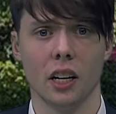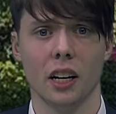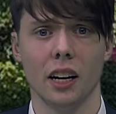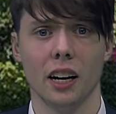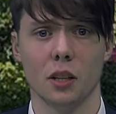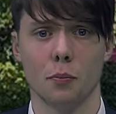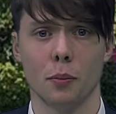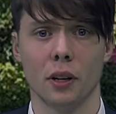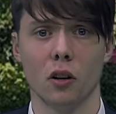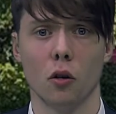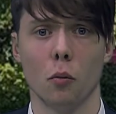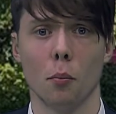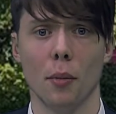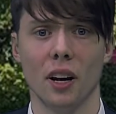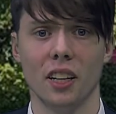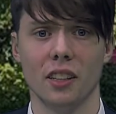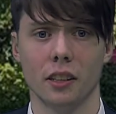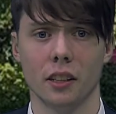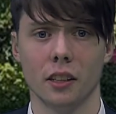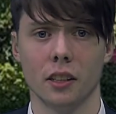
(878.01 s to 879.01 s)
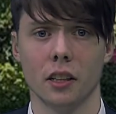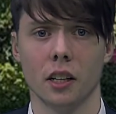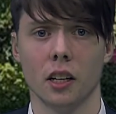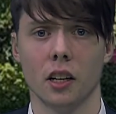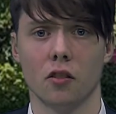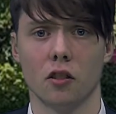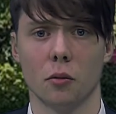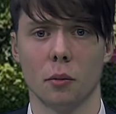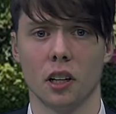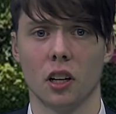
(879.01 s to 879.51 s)
has been omitted
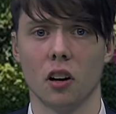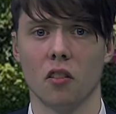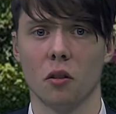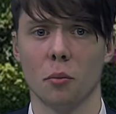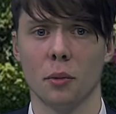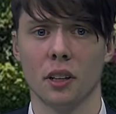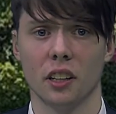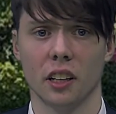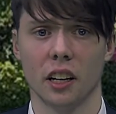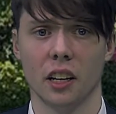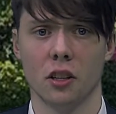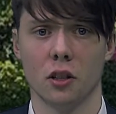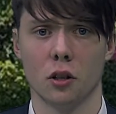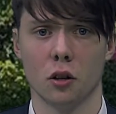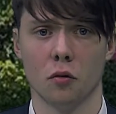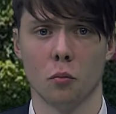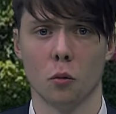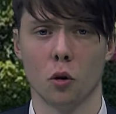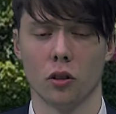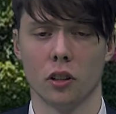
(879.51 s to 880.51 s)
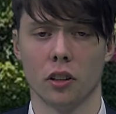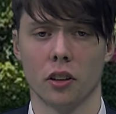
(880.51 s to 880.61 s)
from a government list of more than